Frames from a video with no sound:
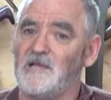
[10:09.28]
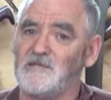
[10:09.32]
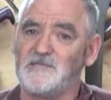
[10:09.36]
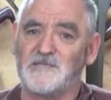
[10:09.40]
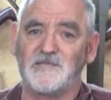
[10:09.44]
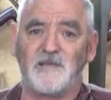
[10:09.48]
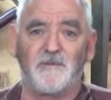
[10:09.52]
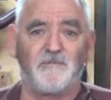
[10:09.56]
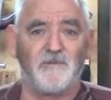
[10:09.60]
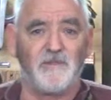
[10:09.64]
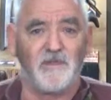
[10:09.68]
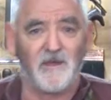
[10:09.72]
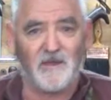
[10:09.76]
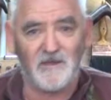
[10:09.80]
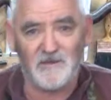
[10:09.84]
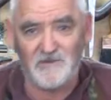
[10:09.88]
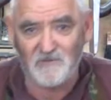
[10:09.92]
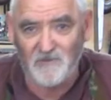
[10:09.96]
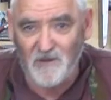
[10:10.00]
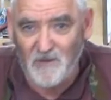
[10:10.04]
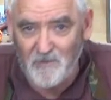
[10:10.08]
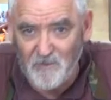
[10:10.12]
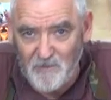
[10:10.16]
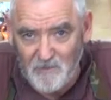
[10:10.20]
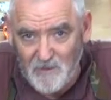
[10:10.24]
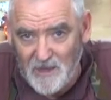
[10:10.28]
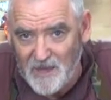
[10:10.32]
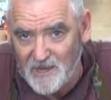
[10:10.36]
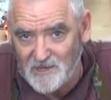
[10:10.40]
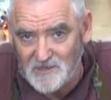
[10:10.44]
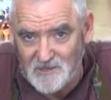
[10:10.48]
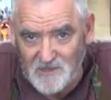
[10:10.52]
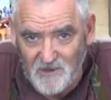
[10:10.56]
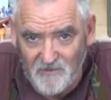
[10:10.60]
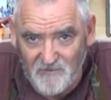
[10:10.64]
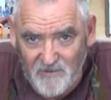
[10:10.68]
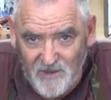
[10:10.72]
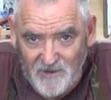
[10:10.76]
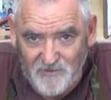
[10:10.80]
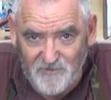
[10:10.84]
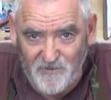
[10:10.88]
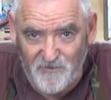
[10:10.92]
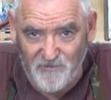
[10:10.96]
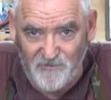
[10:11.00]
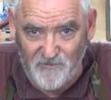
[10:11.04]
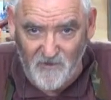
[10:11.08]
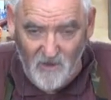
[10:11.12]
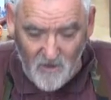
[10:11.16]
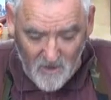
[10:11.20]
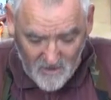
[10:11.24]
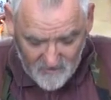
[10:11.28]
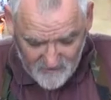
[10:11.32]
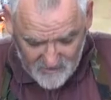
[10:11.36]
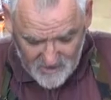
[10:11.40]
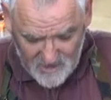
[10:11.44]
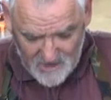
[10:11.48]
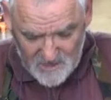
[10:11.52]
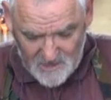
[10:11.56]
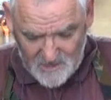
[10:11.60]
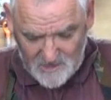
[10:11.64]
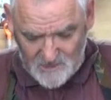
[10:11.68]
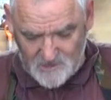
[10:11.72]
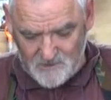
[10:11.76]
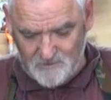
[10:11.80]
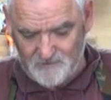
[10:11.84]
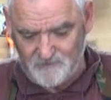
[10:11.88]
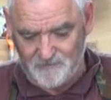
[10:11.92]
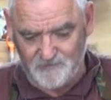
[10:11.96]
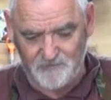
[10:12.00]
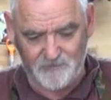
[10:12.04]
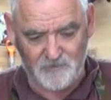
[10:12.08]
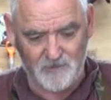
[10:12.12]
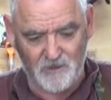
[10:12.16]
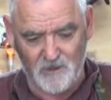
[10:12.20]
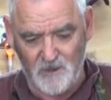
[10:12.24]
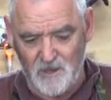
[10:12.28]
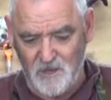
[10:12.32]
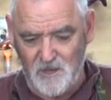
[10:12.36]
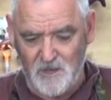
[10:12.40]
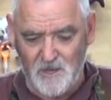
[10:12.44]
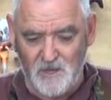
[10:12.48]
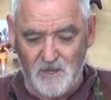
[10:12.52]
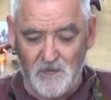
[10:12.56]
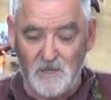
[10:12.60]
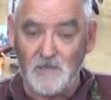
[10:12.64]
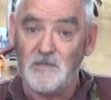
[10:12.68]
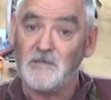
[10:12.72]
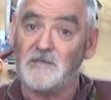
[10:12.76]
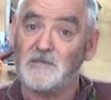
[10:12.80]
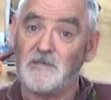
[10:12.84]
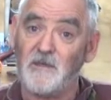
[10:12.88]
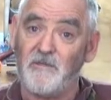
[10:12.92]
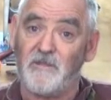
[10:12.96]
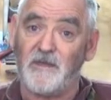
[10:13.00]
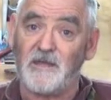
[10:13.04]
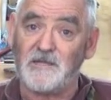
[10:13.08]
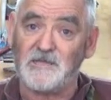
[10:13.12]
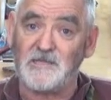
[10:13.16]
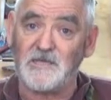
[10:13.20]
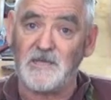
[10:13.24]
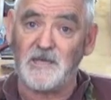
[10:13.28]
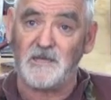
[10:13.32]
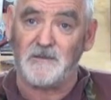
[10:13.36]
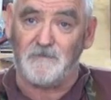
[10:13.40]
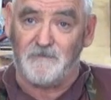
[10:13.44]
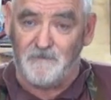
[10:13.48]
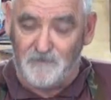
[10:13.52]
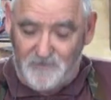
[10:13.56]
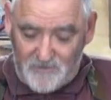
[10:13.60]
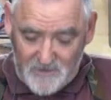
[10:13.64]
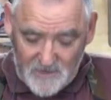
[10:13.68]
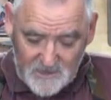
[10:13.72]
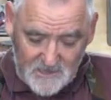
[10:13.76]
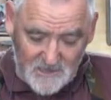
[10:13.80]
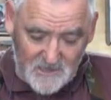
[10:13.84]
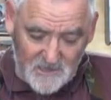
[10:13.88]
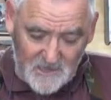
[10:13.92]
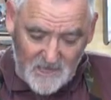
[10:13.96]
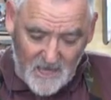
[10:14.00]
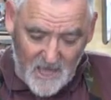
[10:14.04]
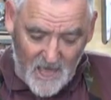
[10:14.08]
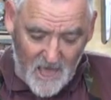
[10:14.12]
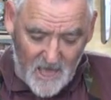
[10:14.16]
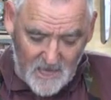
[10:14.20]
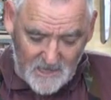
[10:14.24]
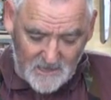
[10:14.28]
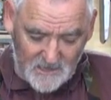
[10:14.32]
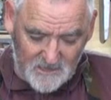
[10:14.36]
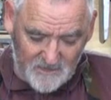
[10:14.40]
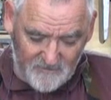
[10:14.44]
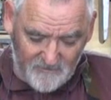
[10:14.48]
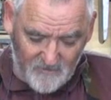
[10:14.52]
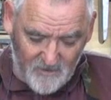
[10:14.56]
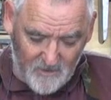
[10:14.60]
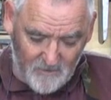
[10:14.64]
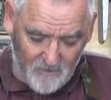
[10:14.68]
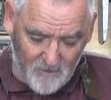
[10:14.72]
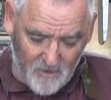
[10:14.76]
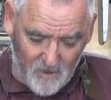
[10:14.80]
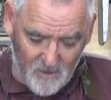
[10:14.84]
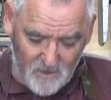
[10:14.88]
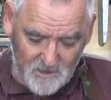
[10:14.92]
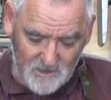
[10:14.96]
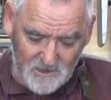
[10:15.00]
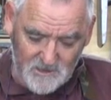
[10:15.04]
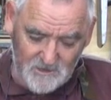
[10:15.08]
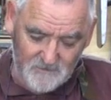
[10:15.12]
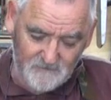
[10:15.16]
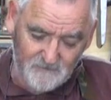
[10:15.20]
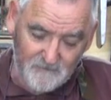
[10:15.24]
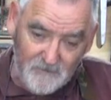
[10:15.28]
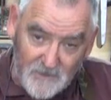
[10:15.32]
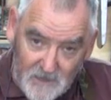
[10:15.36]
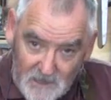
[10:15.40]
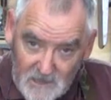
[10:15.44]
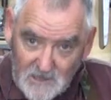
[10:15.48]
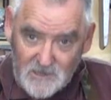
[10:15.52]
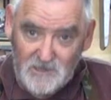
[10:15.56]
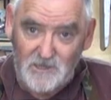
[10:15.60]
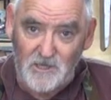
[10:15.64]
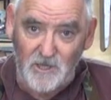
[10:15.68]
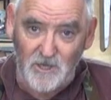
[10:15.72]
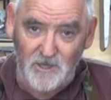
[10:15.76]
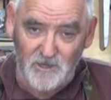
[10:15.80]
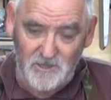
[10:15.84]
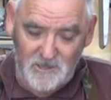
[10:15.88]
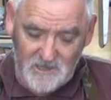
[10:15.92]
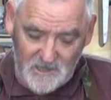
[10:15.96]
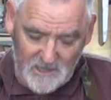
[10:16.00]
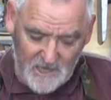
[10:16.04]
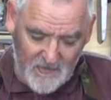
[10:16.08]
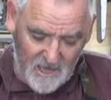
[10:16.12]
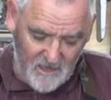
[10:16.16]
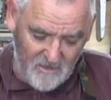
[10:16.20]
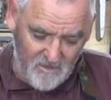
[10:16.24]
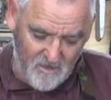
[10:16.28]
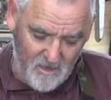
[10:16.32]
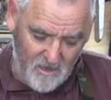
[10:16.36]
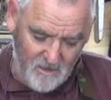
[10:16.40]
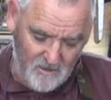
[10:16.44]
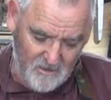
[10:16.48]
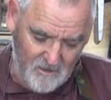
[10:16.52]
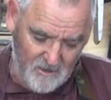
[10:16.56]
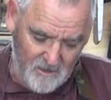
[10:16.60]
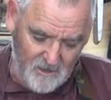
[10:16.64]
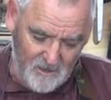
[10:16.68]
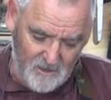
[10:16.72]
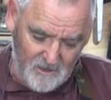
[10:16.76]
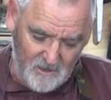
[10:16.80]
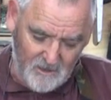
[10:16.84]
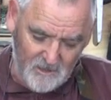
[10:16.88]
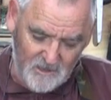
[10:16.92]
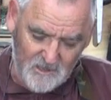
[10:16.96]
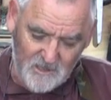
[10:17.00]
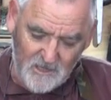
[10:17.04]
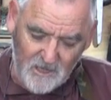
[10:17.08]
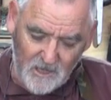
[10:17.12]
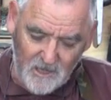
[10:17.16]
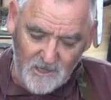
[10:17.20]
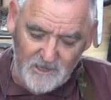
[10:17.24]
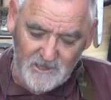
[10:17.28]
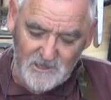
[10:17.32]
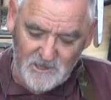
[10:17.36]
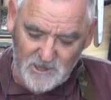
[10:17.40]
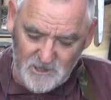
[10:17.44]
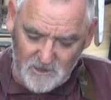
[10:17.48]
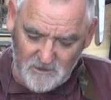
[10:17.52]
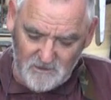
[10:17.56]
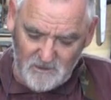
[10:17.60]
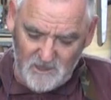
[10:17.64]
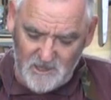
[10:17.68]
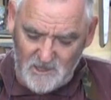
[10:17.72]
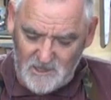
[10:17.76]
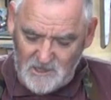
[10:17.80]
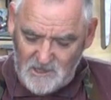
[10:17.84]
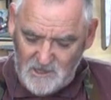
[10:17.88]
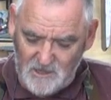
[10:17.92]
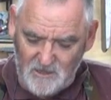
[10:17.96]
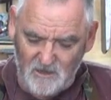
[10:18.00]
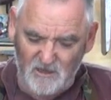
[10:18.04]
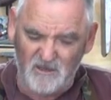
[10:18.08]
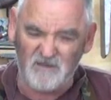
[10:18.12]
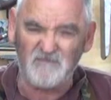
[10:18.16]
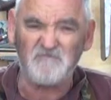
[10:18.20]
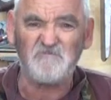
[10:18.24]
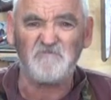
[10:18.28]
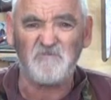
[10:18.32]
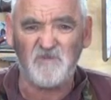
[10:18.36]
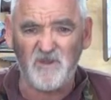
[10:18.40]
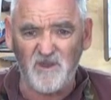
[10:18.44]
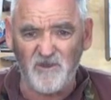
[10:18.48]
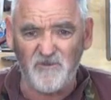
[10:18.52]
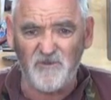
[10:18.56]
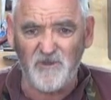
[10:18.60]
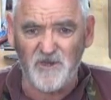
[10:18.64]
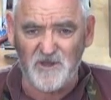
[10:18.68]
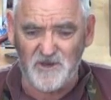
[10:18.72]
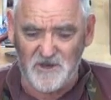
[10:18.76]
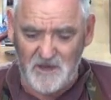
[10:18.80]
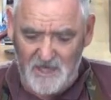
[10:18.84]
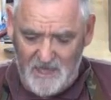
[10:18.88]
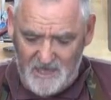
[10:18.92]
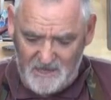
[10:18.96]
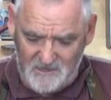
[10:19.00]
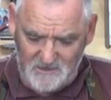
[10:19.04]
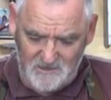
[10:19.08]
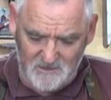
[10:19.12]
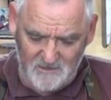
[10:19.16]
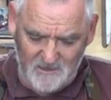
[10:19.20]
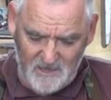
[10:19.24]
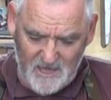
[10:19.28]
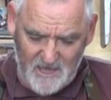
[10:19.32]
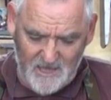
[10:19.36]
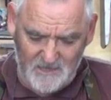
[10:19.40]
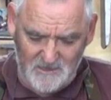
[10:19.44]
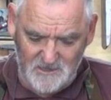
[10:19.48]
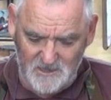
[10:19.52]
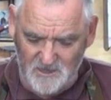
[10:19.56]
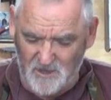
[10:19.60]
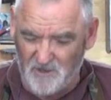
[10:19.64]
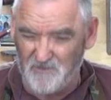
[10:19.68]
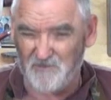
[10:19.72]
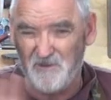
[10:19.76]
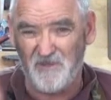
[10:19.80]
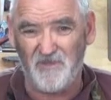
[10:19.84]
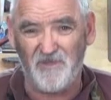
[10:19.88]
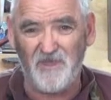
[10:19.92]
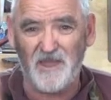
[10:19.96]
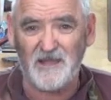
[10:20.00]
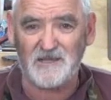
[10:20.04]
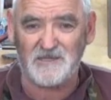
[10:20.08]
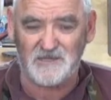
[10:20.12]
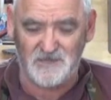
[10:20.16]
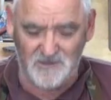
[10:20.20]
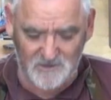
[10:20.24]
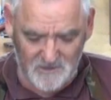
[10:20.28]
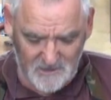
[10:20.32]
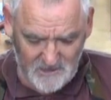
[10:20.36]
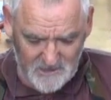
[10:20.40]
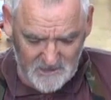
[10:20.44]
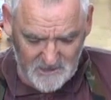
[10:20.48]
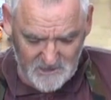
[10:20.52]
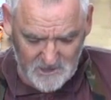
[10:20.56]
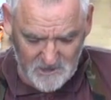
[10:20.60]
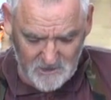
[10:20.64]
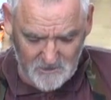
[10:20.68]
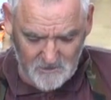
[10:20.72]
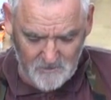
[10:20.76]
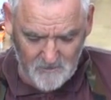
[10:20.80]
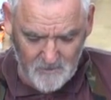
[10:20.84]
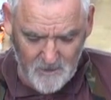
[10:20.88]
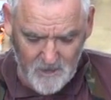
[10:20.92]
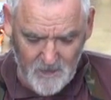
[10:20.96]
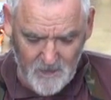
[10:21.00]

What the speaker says: and some of those rubber bands I've had for 5 years. So that's it. That's the carcass of our box. It's glued together. It's cleanish on the inside, got a few dags on the outside, but that's not an issue.